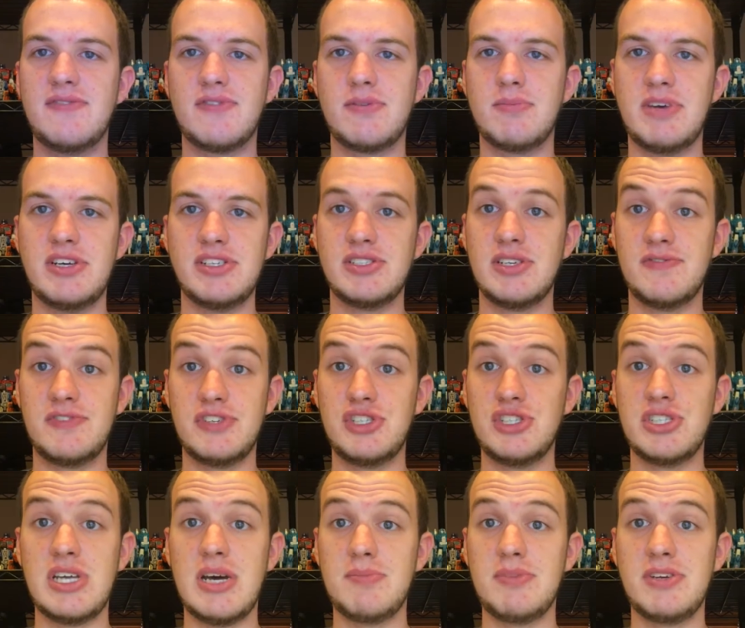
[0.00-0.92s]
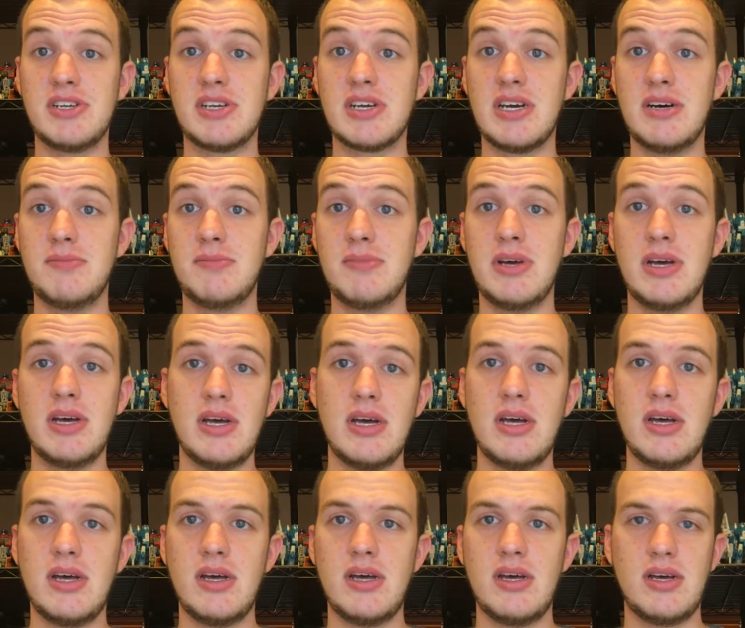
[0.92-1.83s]
it for myself. It just happened to come
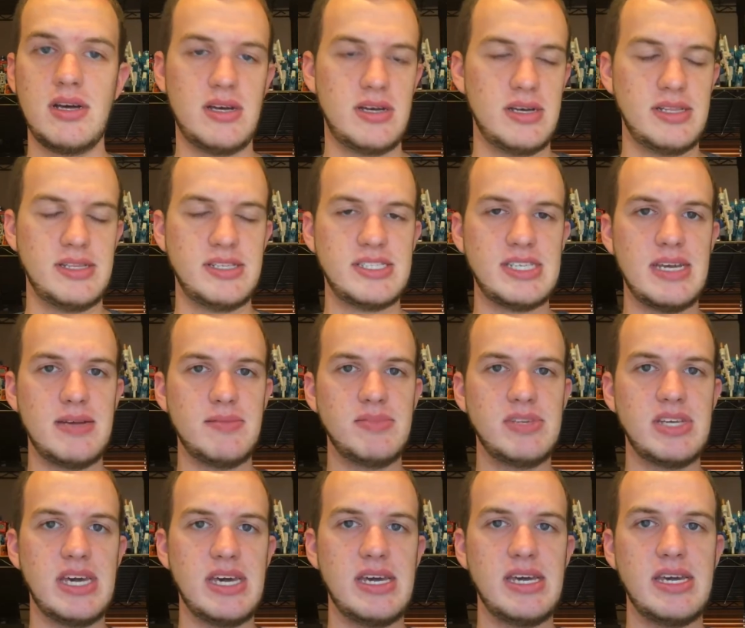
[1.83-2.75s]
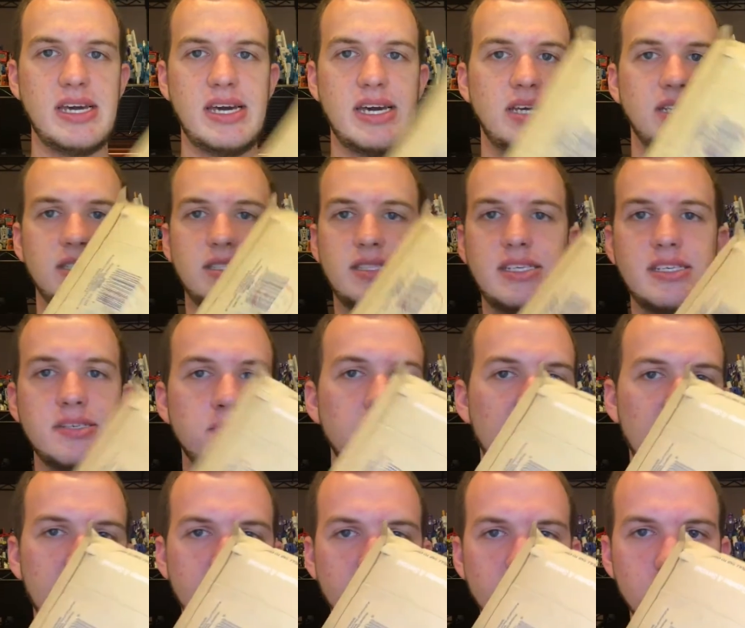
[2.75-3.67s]
the same day as this
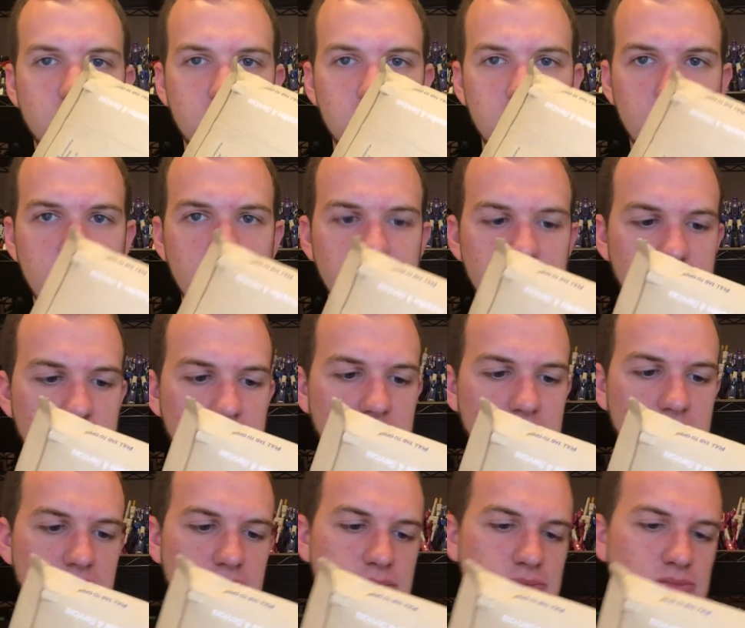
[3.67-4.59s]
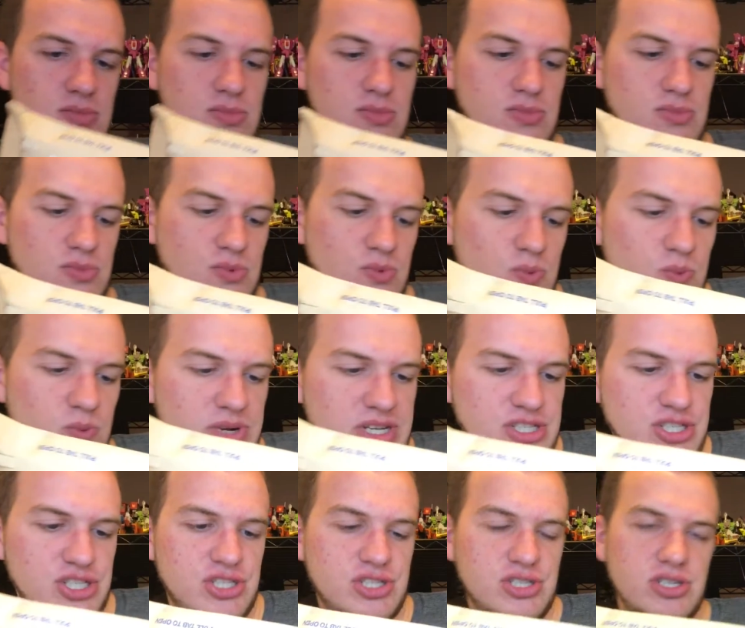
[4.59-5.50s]
package,
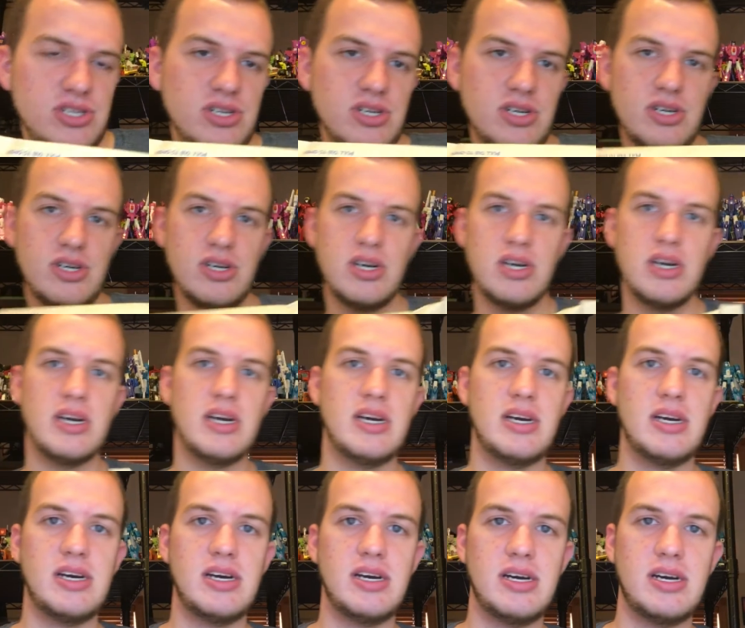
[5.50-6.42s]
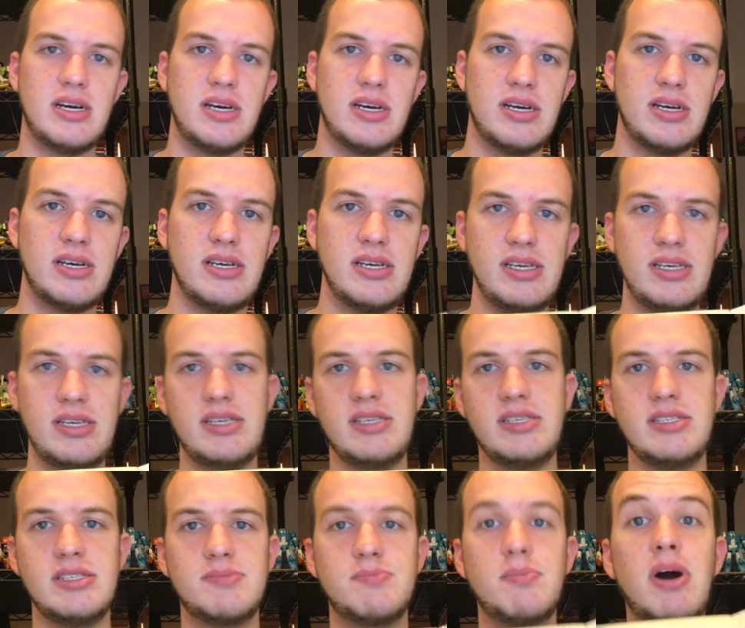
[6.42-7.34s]
which
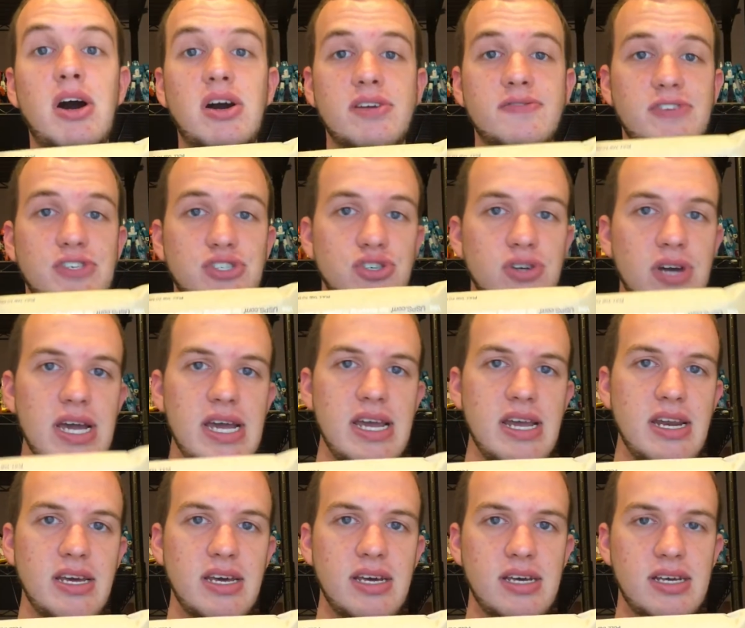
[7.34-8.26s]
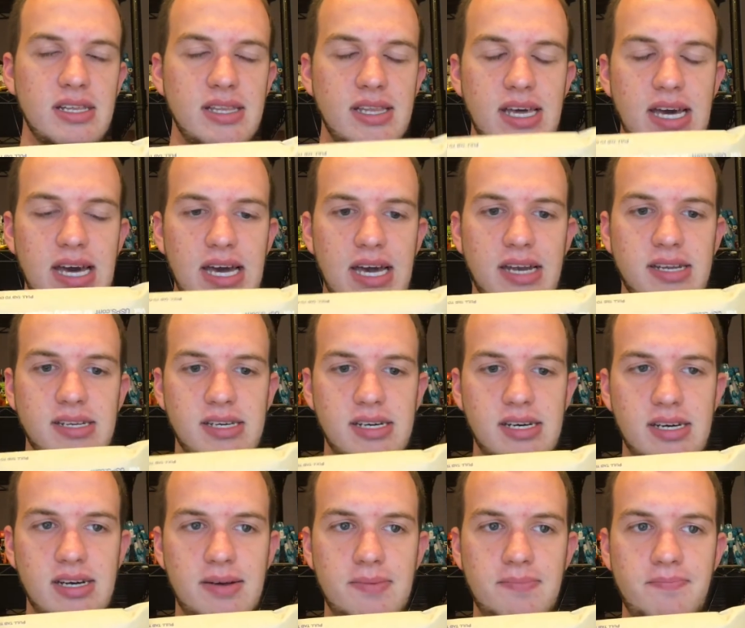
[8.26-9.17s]
is part of a trade that
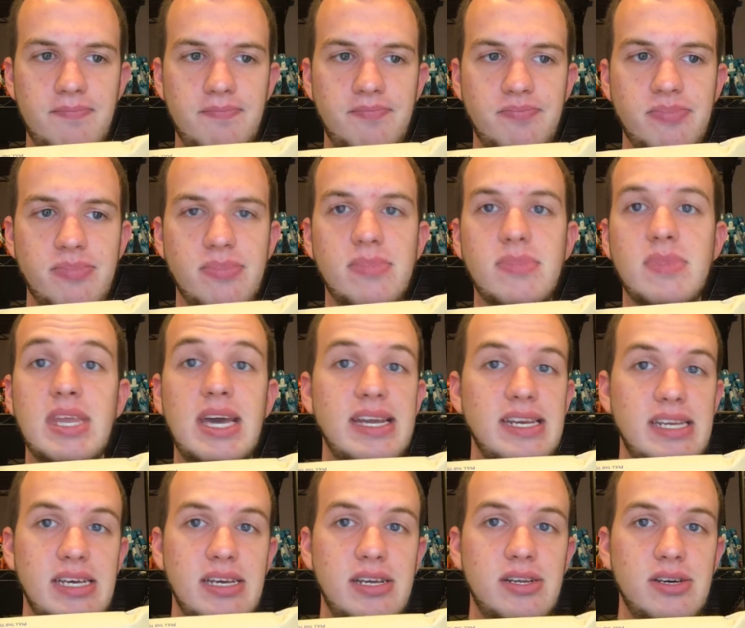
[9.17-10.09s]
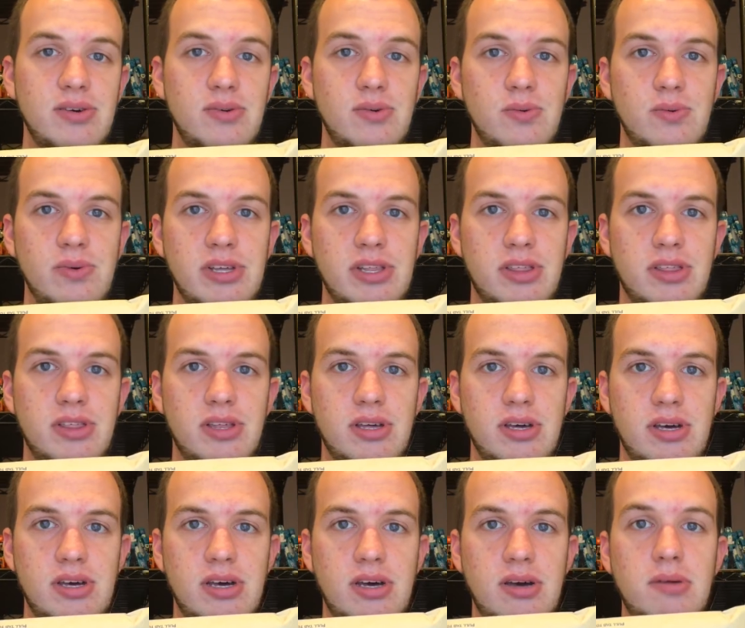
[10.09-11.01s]
I did with
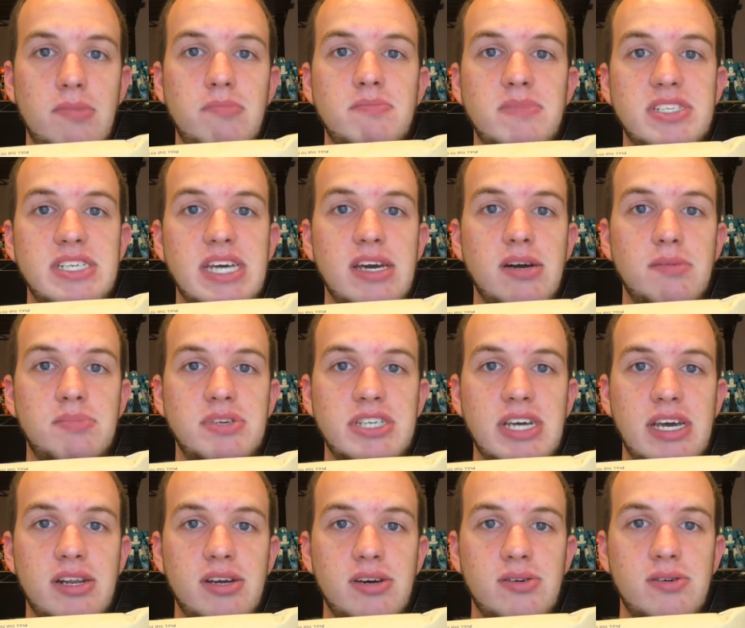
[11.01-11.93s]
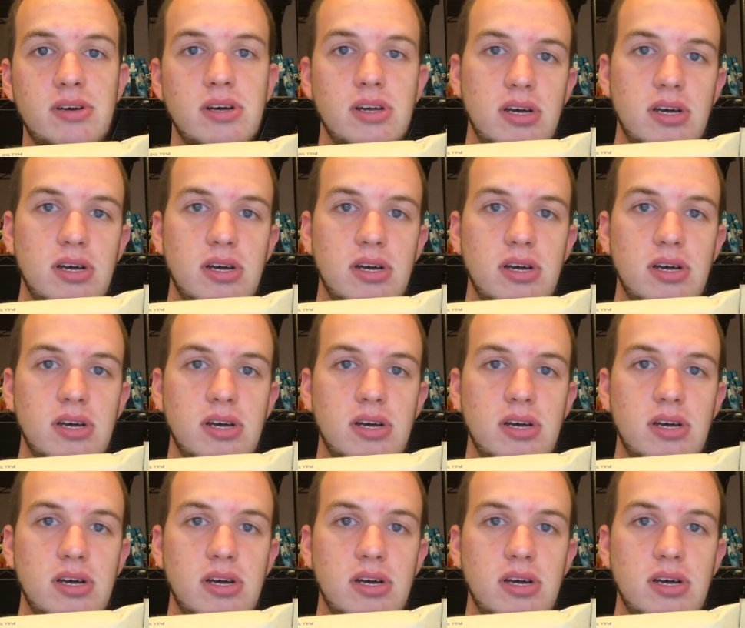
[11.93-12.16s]
Mateo Potato.